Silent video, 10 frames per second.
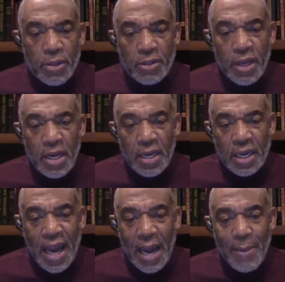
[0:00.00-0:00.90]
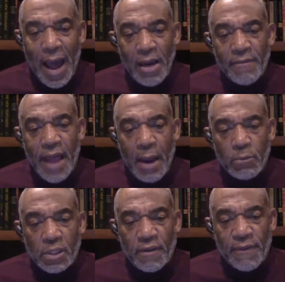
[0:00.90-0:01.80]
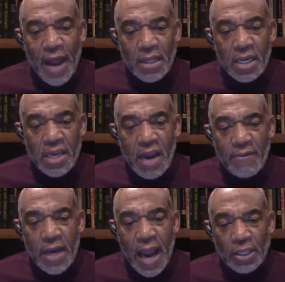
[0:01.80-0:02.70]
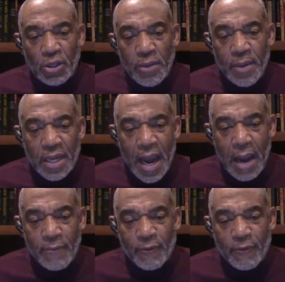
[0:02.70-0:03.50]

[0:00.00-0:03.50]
the thing that came out of that was the fact that David actually became